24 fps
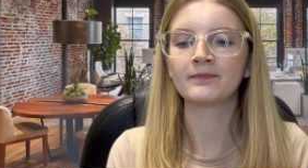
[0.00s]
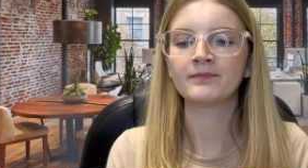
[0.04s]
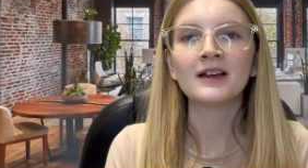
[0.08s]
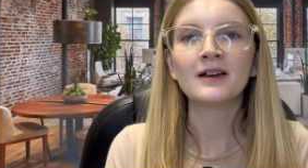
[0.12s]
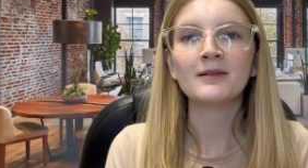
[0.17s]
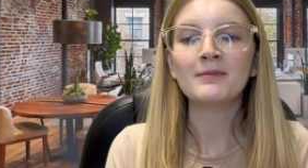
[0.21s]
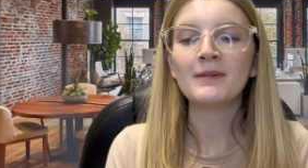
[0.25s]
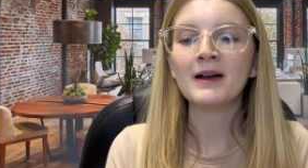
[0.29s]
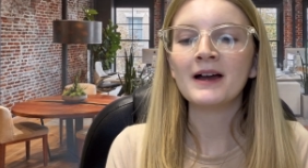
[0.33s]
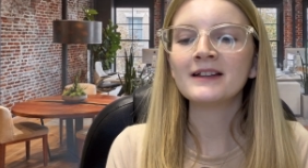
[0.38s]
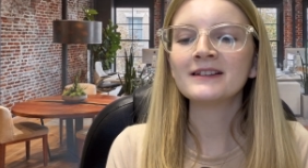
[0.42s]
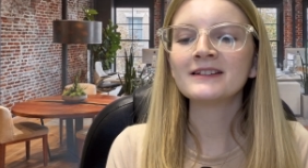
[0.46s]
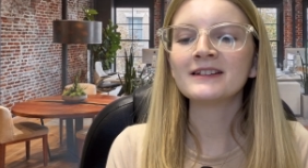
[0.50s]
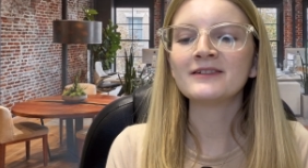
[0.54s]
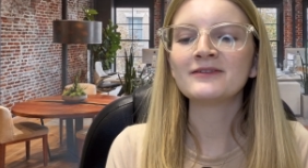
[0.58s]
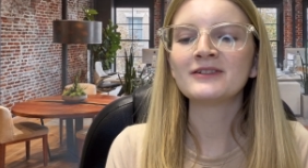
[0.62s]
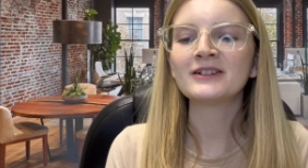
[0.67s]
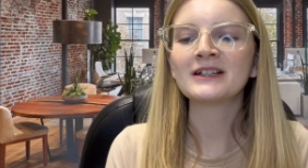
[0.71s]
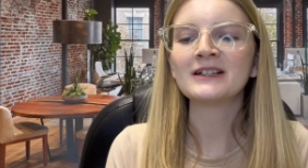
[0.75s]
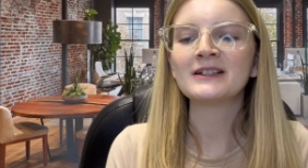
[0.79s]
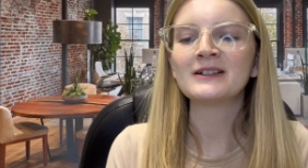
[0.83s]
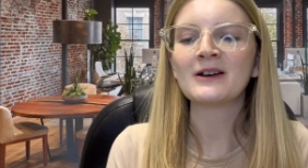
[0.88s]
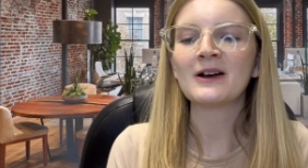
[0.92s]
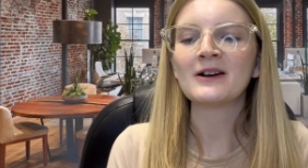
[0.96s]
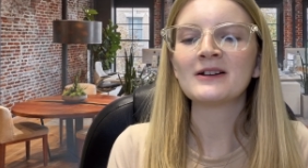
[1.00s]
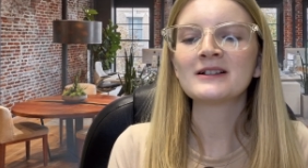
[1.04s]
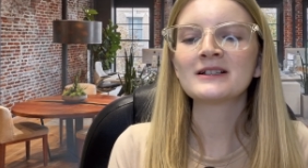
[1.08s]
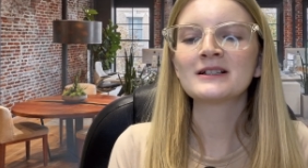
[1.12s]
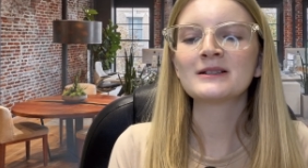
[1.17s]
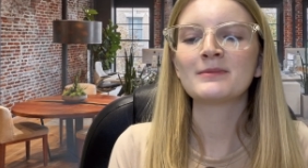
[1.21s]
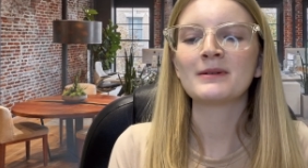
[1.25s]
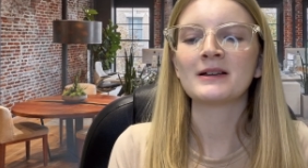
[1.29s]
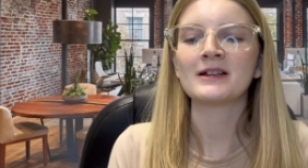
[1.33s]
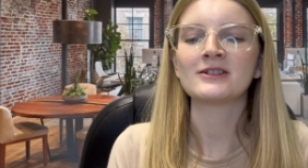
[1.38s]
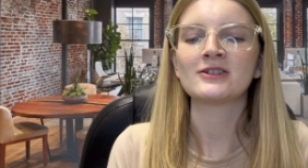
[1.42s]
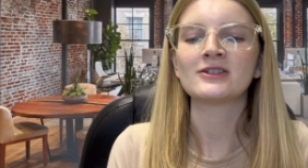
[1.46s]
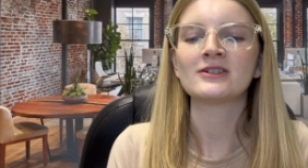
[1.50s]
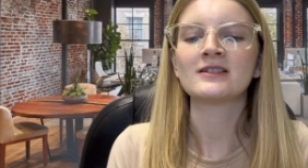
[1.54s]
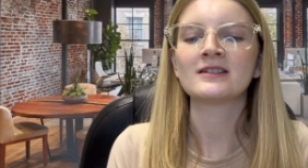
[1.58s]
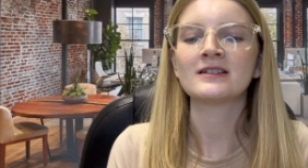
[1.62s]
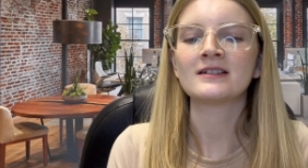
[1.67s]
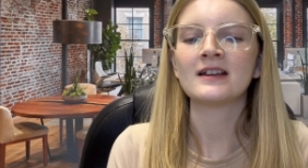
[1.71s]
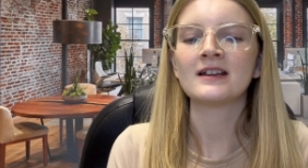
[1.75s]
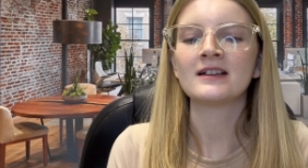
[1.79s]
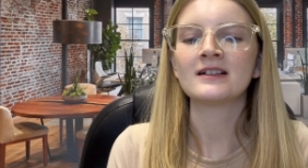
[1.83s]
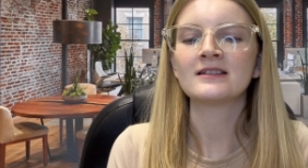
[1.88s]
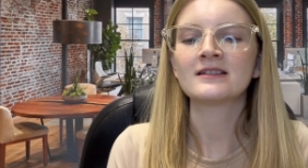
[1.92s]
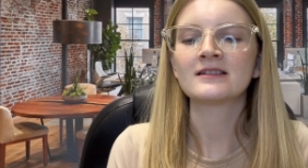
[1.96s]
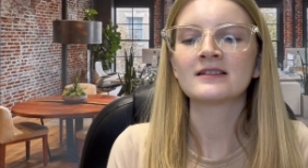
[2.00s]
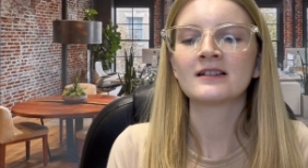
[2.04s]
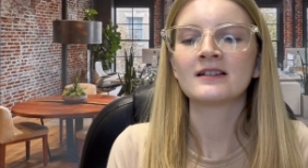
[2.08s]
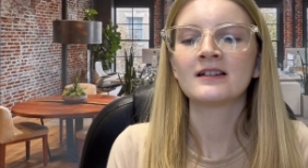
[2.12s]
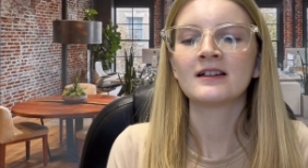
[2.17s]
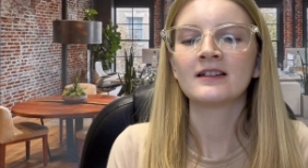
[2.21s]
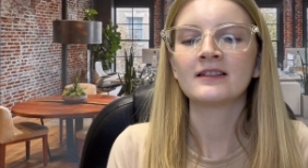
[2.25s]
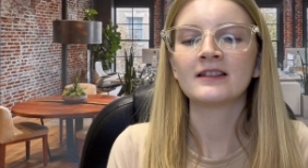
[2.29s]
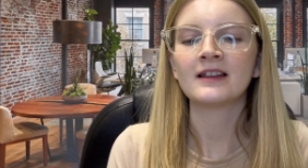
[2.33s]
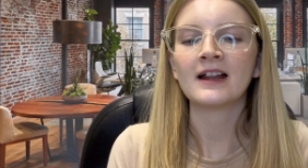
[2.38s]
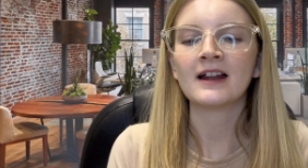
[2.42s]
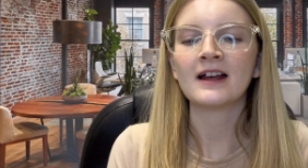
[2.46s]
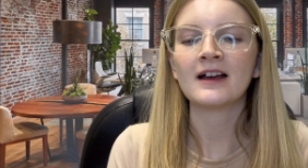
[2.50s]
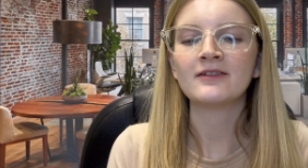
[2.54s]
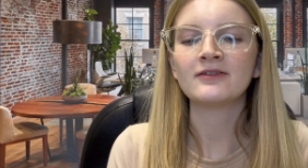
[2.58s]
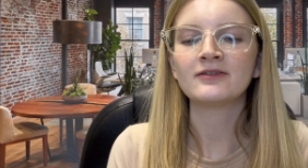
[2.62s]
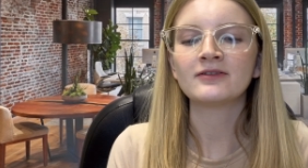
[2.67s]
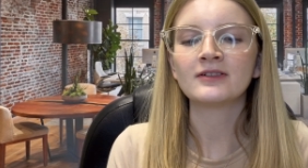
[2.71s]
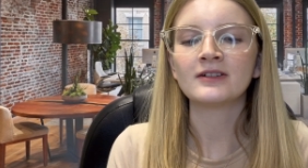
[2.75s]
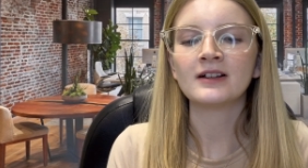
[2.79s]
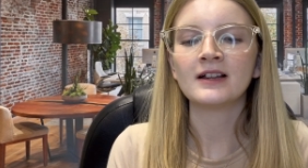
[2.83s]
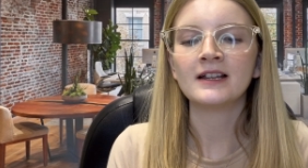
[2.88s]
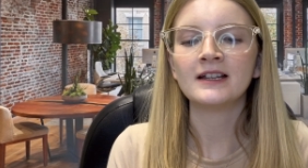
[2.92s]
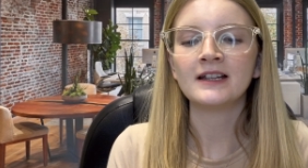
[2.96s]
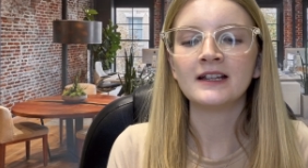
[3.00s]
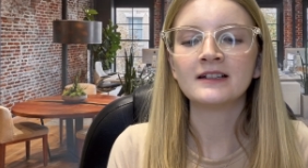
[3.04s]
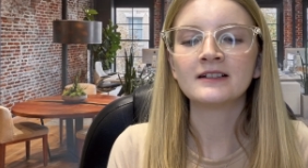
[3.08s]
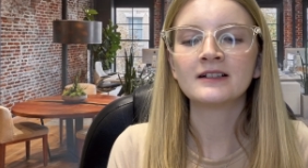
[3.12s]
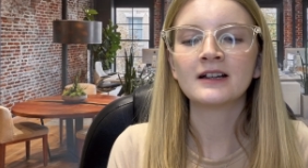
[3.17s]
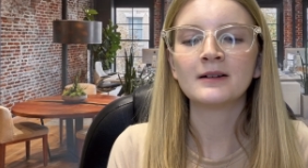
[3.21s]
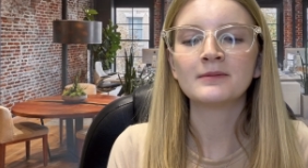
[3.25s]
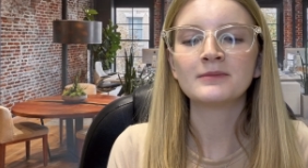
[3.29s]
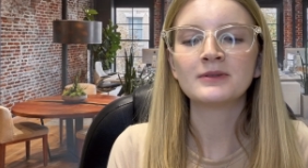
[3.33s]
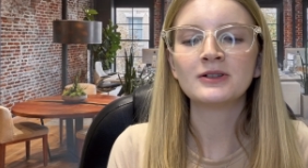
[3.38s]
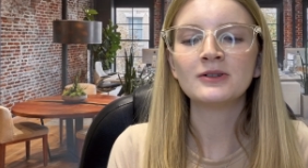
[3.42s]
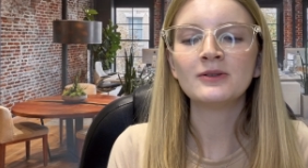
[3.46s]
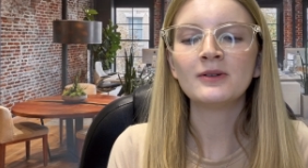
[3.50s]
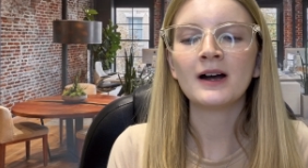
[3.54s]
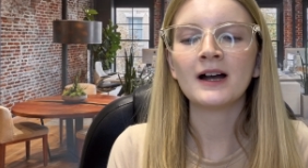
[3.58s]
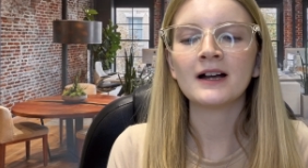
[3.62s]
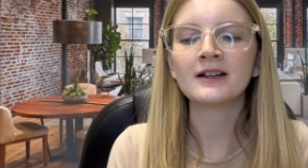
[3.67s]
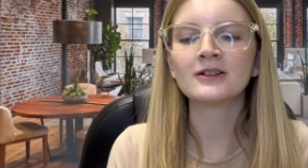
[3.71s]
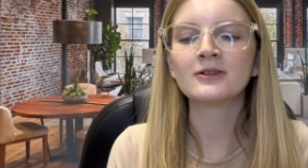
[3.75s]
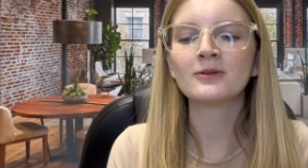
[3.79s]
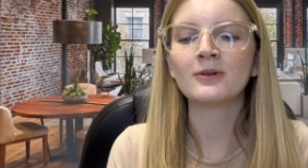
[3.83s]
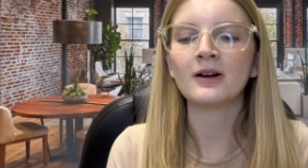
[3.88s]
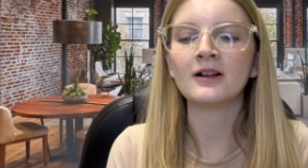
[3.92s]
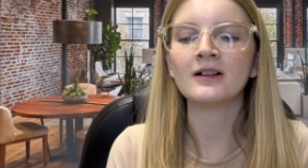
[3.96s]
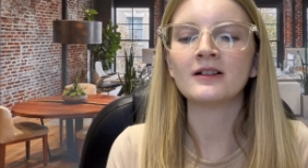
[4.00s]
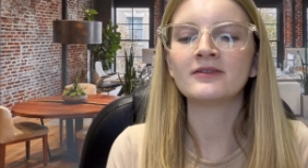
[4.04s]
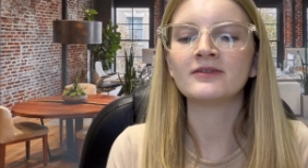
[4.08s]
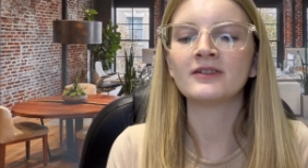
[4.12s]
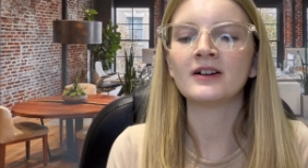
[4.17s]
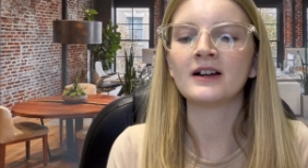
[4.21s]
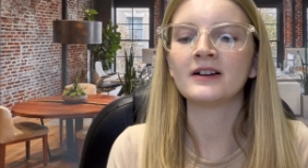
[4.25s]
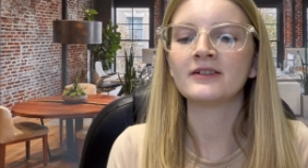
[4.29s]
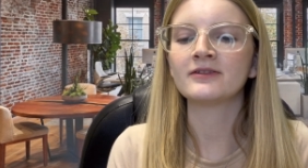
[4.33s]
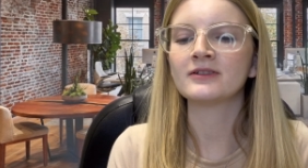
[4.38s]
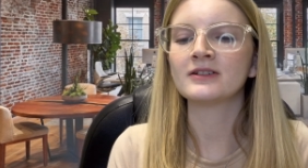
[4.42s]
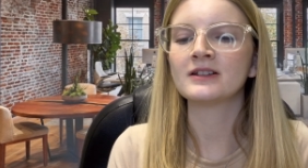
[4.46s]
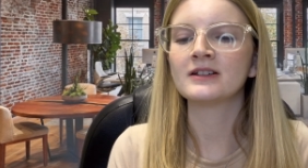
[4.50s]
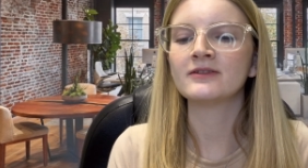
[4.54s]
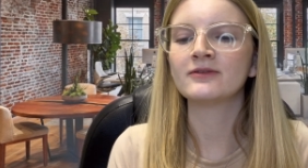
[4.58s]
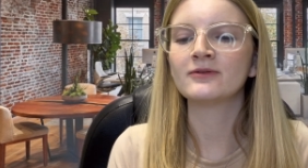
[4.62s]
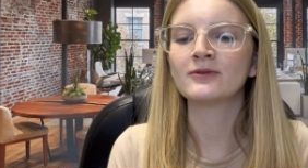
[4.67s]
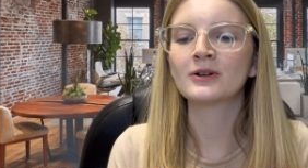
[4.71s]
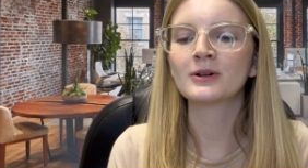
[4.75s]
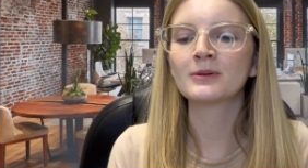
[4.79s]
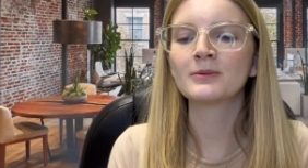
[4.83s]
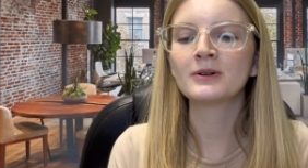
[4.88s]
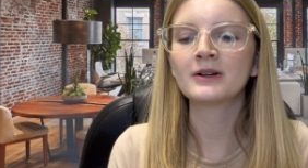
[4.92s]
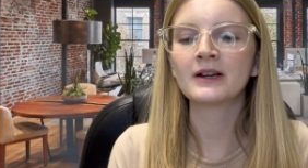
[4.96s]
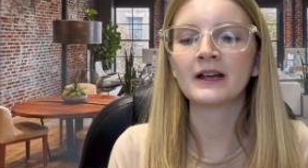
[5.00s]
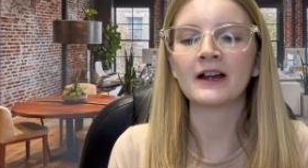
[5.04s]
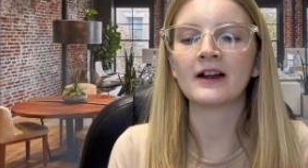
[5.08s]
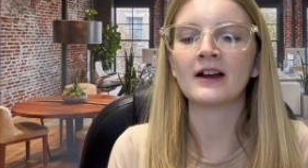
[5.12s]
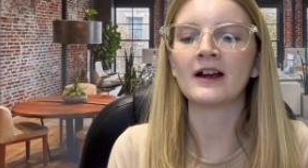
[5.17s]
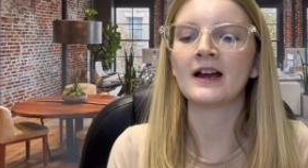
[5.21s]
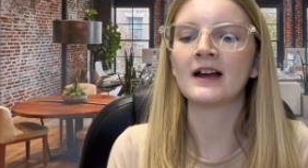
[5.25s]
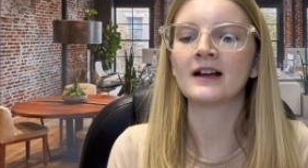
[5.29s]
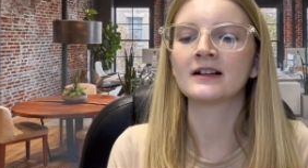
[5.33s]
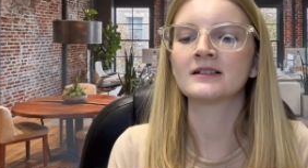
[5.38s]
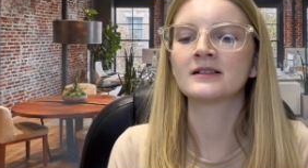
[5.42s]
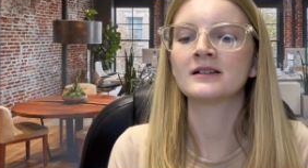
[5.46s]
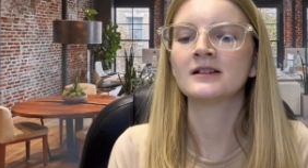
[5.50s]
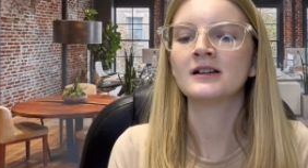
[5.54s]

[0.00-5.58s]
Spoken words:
Men living in non-expansion states that have an income too high to qualify for the Affordable Care Act